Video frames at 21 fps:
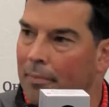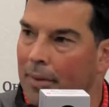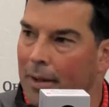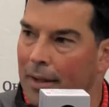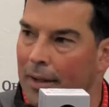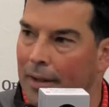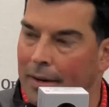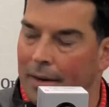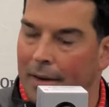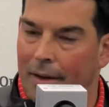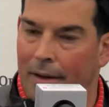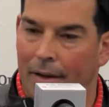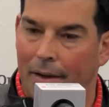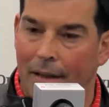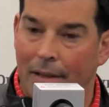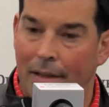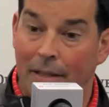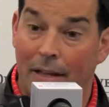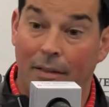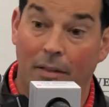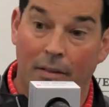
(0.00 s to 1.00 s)
And
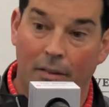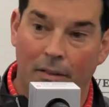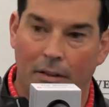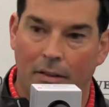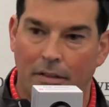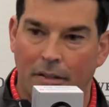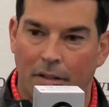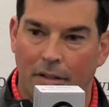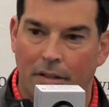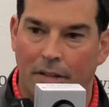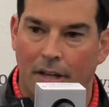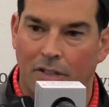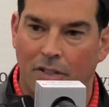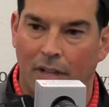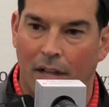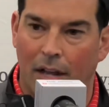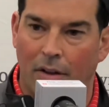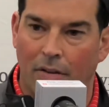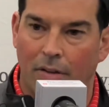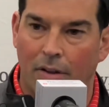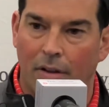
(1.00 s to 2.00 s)
then the
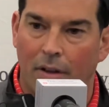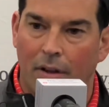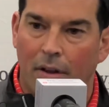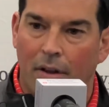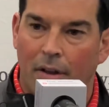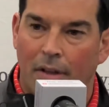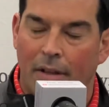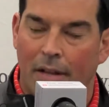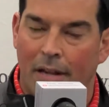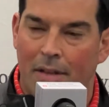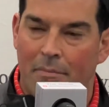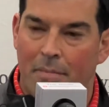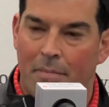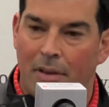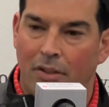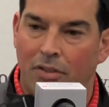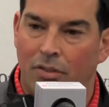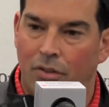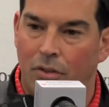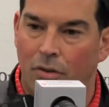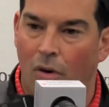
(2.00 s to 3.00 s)
touchdown that he
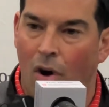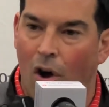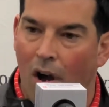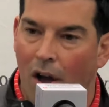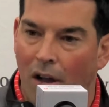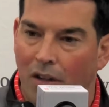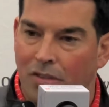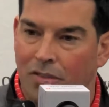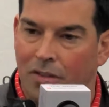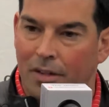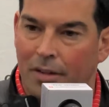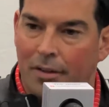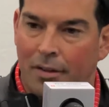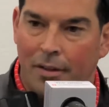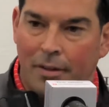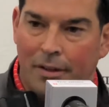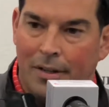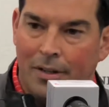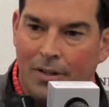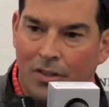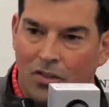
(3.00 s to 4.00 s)
missed to Austin,
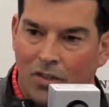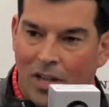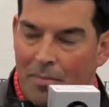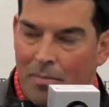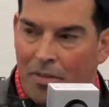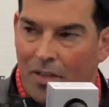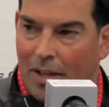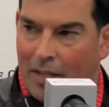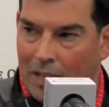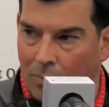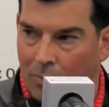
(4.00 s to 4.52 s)
same thing.